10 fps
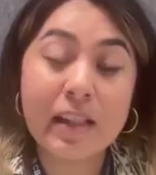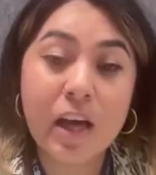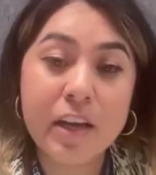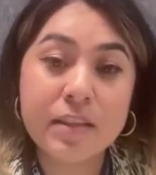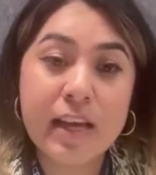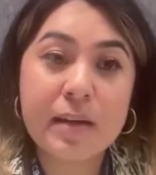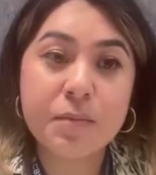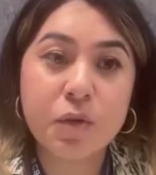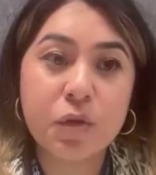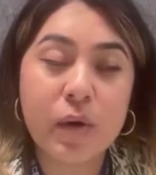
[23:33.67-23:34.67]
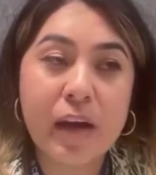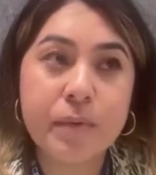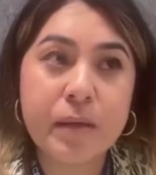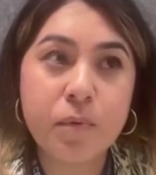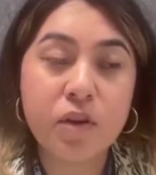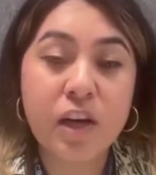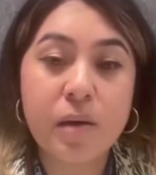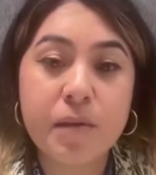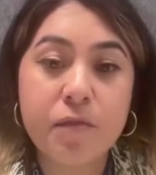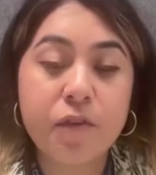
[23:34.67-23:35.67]
a lot of times when you have people
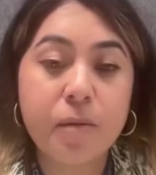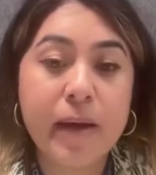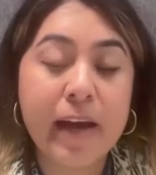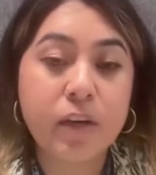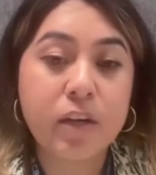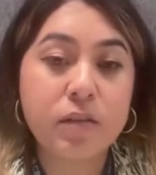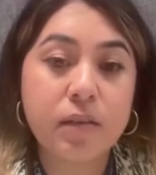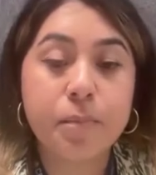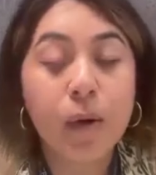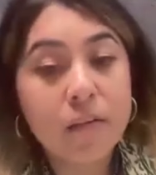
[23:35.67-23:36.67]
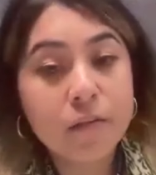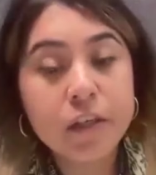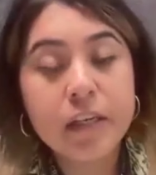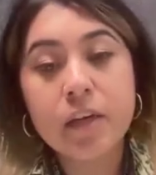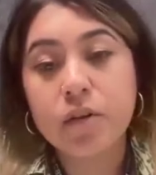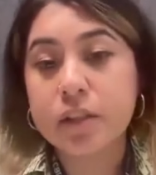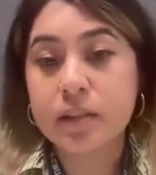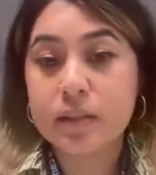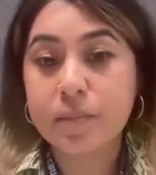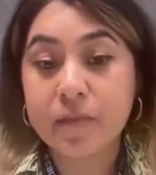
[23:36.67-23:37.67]
coming from backgrounds of poverty or
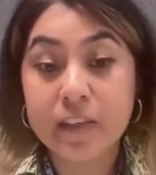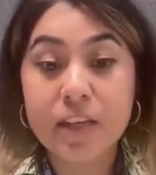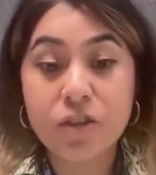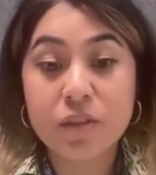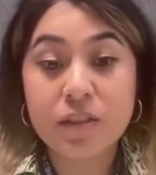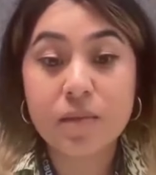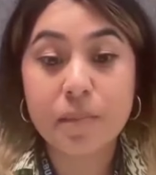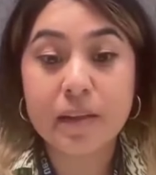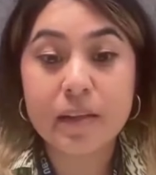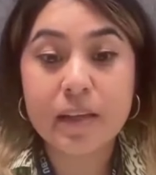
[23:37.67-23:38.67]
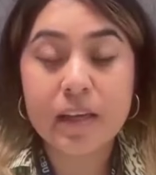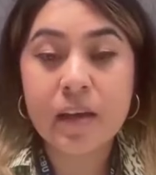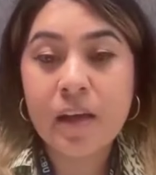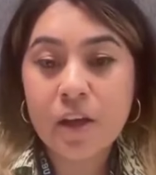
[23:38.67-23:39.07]
financial instability,